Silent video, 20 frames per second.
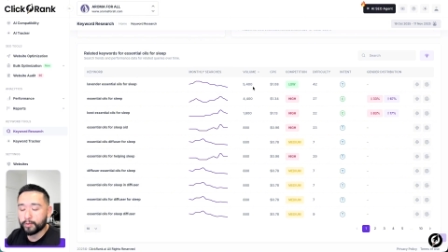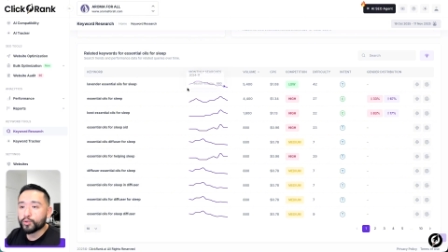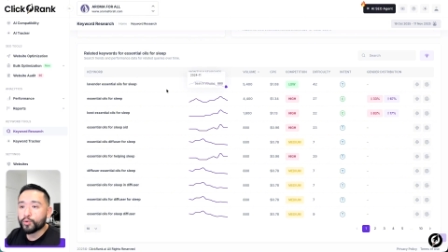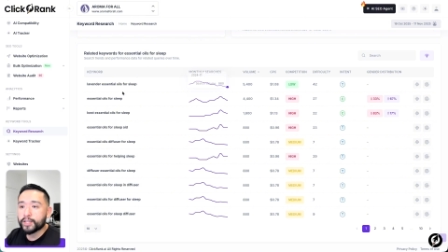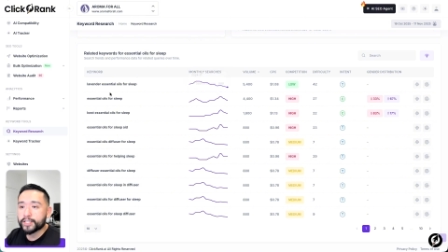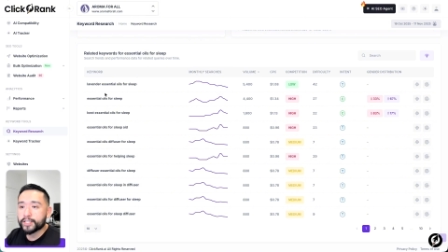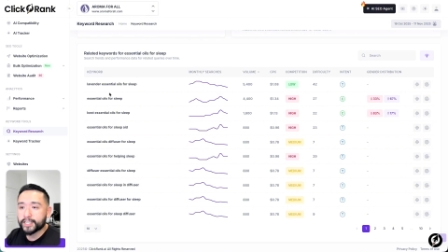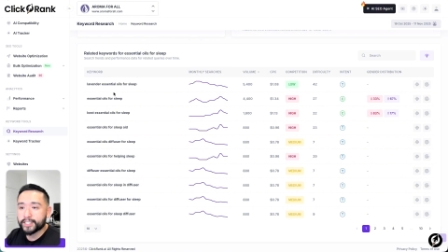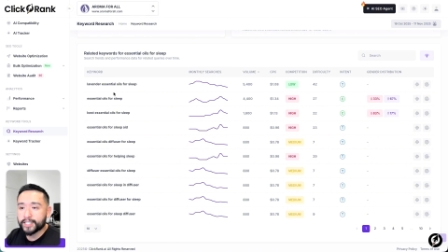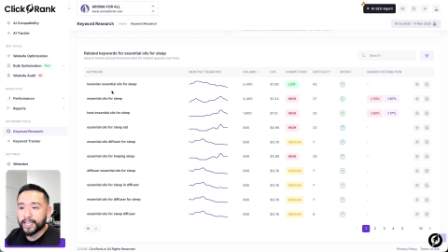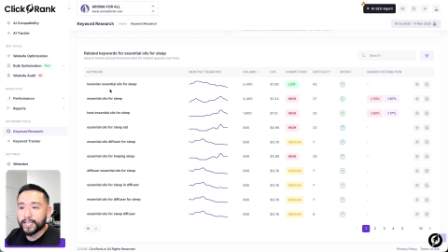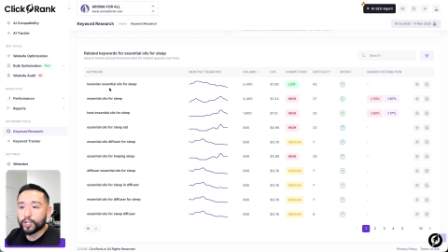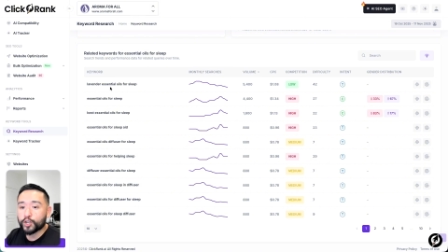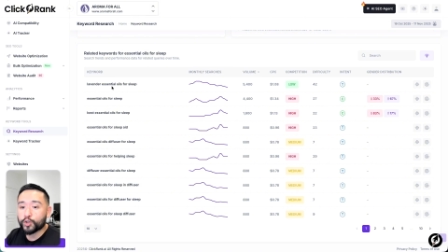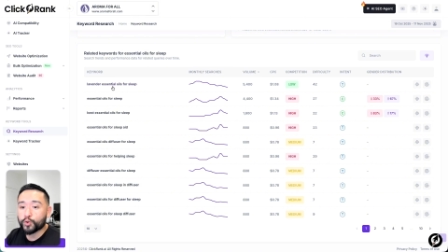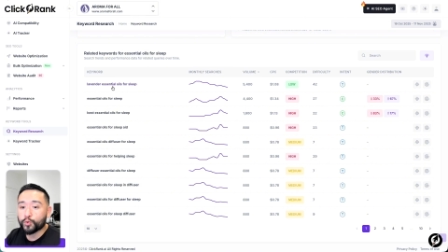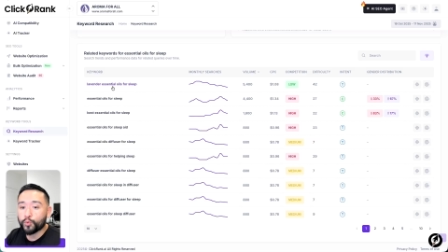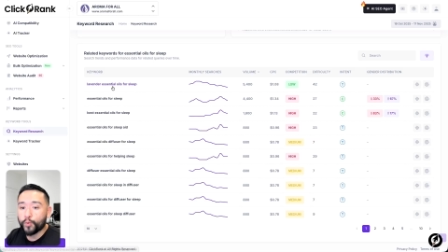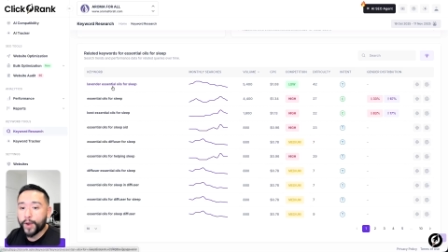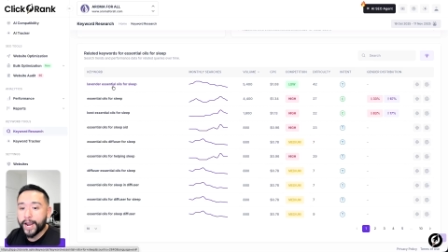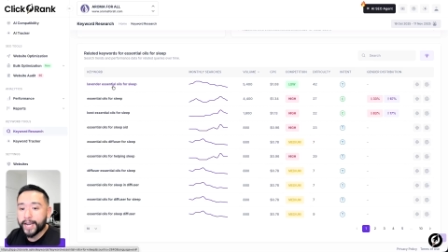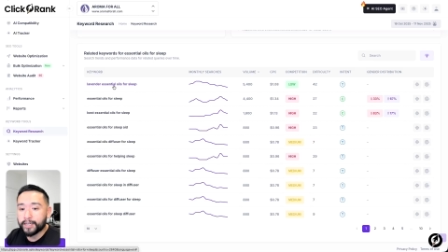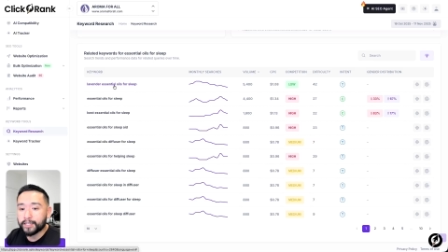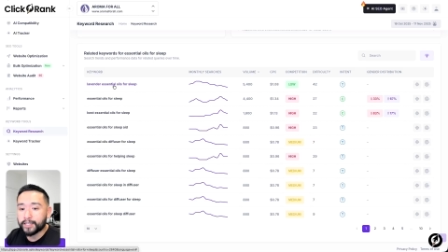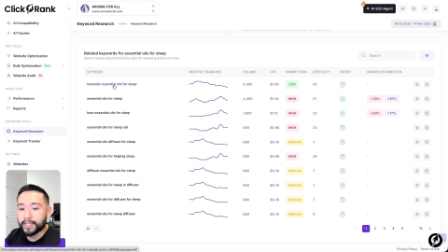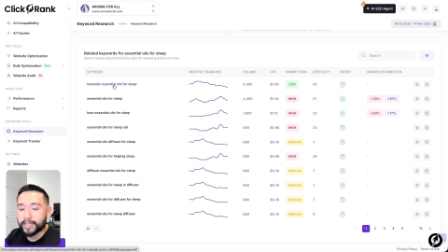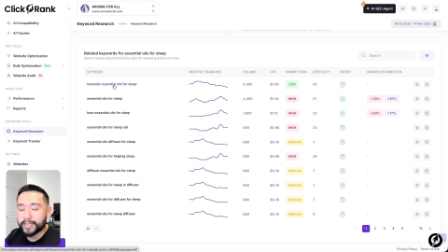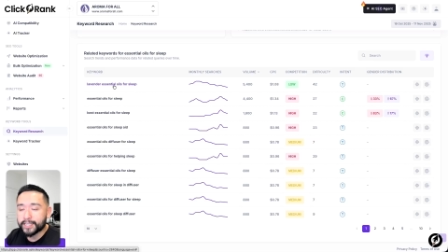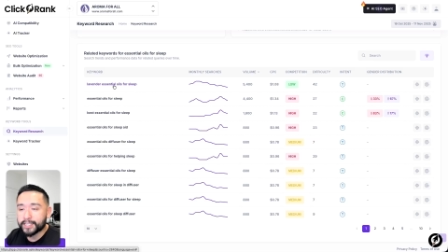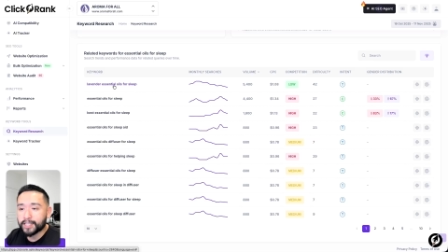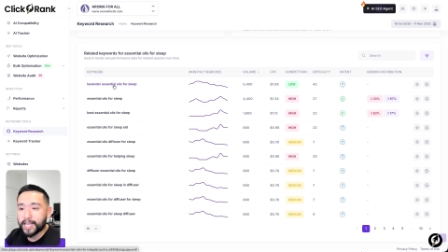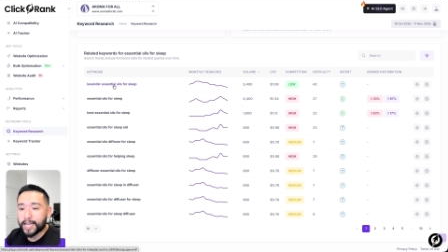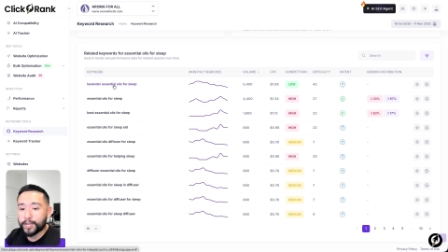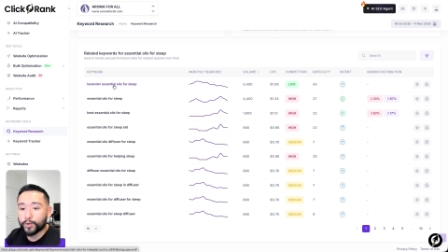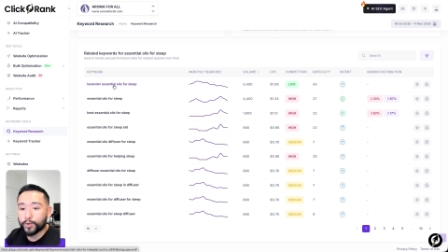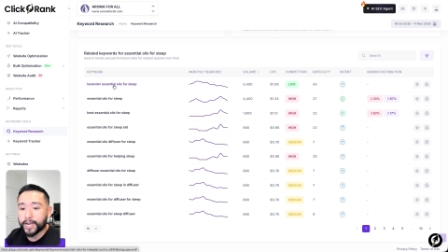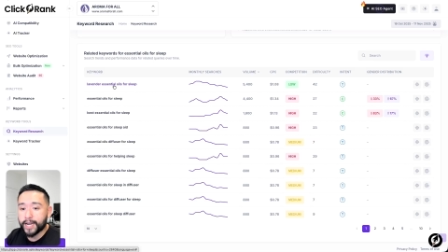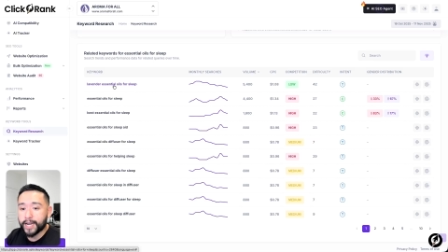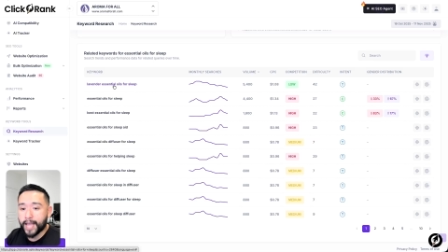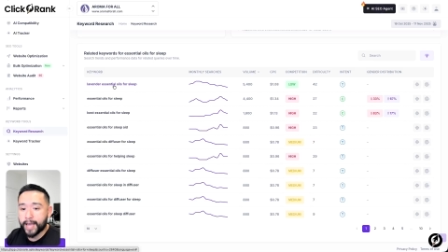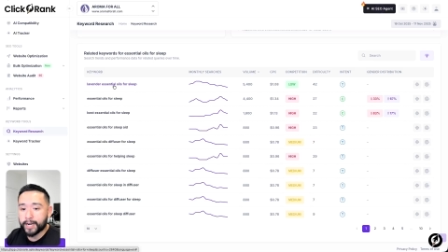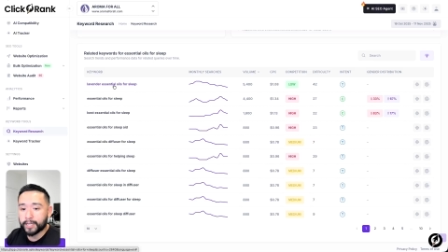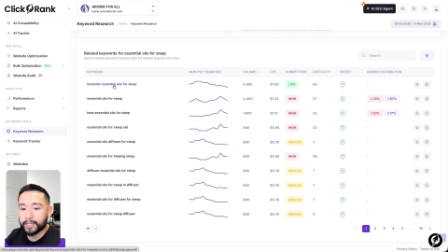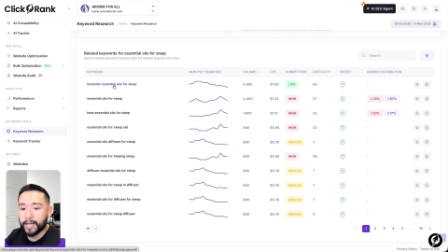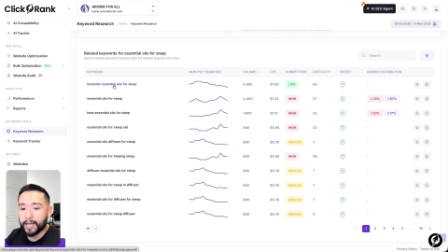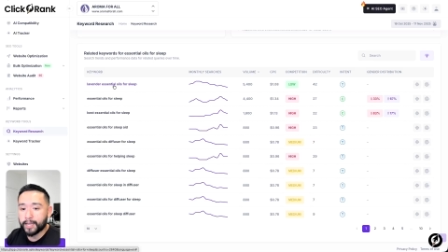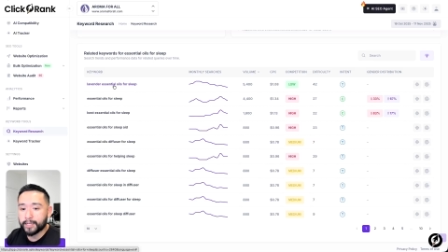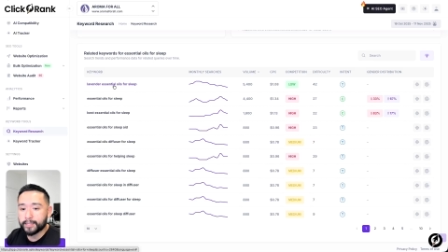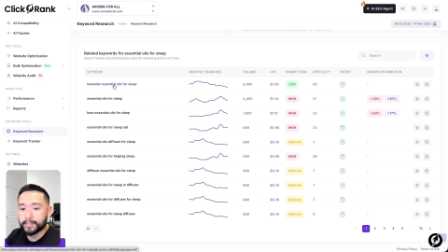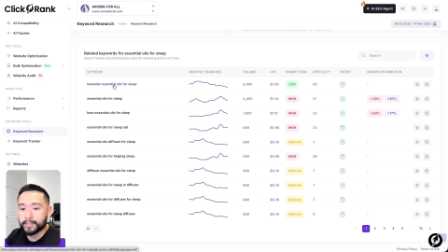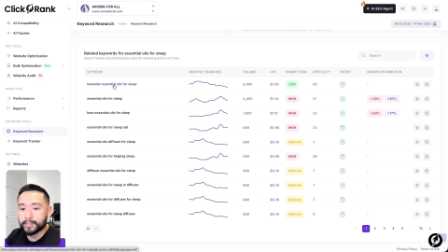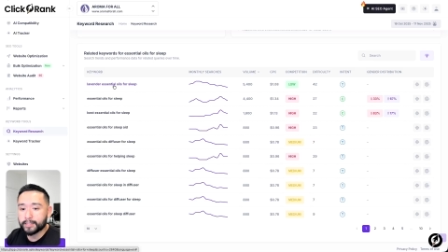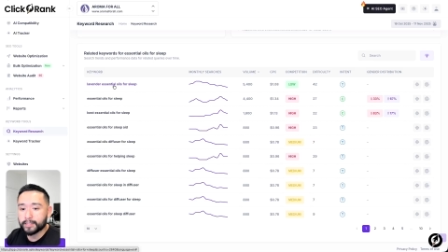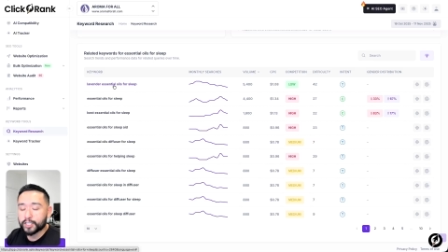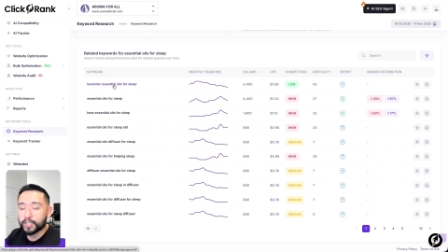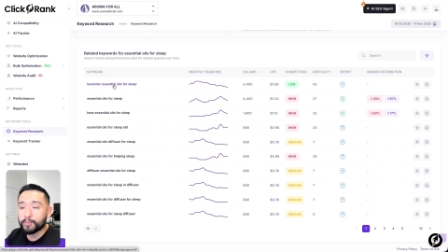So this is a great list that you can analyze